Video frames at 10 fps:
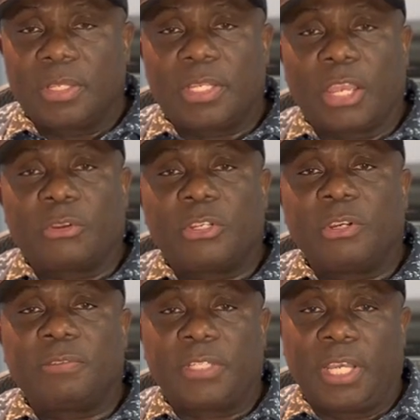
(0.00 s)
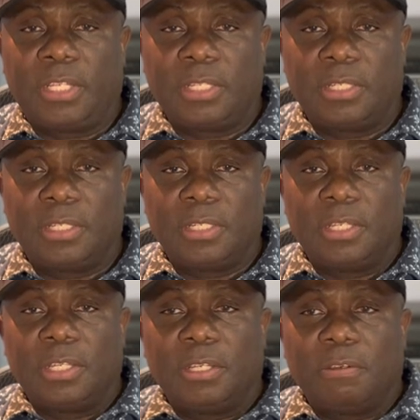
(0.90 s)
Secretary of State
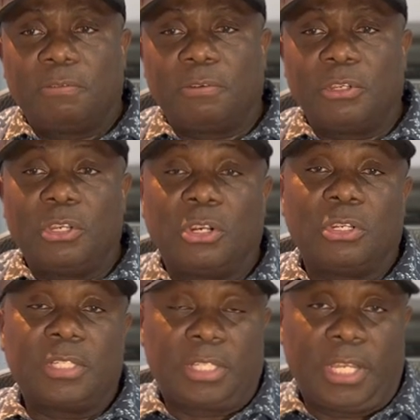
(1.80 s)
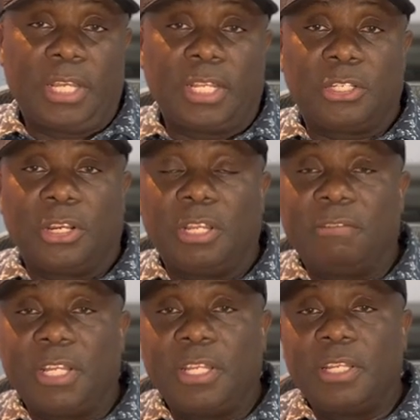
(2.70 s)
for your state that you're
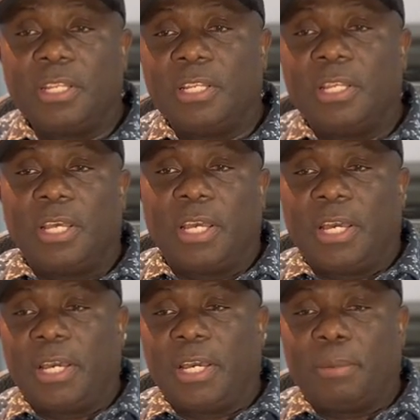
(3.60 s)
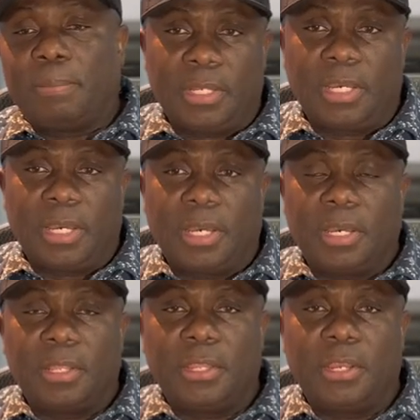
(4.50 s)
living in, um, and uh,
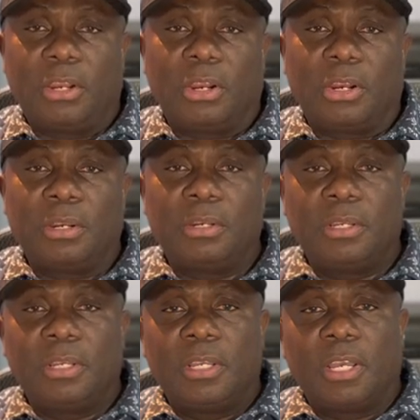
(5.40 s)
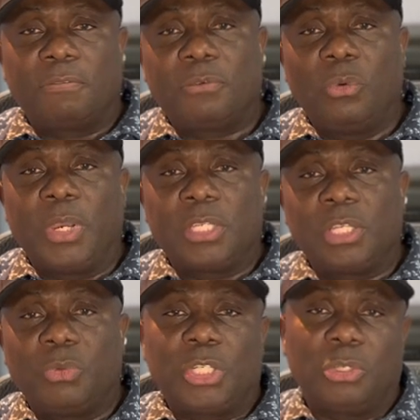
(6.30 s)
there are a few ways
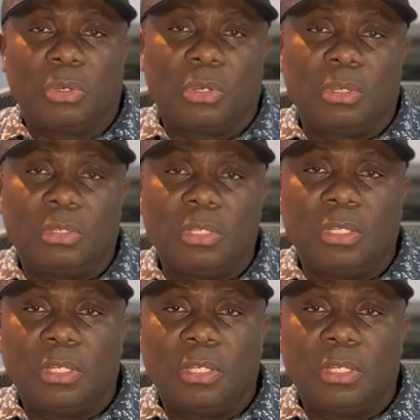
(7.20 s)
in which you could